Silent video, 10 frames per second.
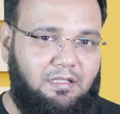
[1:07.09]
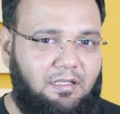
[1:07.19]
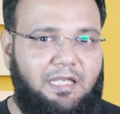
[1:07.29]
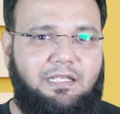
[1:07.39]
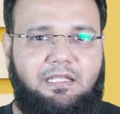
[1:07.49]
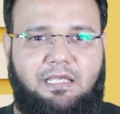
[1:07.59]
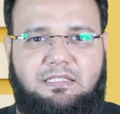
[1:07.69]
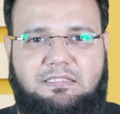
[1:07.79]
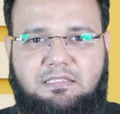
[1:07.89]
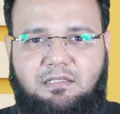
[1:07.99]

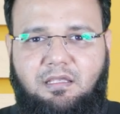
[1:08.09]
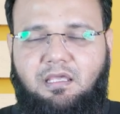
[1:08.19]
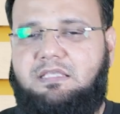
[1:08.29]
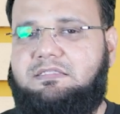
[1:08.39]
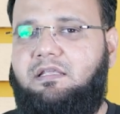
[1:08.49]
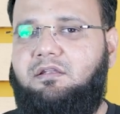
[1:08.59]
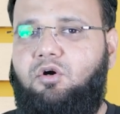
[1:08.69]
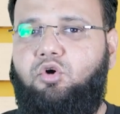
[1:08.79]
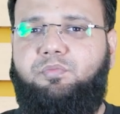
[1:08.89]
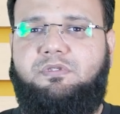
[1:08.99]
Linux is an
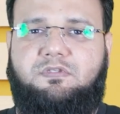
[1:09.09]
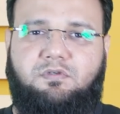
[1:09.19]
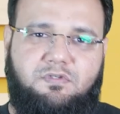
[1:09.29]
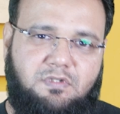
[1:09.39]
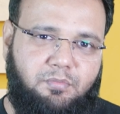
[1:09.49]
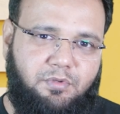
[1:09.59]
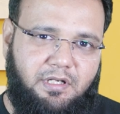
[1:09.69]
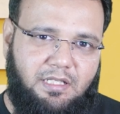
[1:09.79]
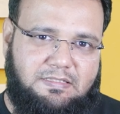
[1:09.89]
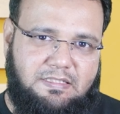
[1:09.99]
open source
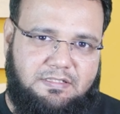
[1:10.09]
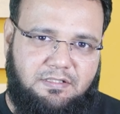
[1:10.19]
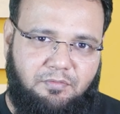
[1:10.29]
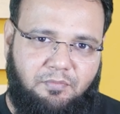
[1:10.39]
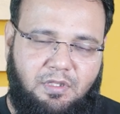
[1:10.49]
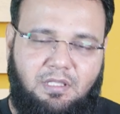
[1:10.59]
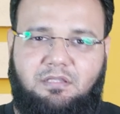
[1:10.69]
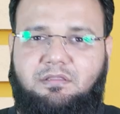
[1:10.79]
operating system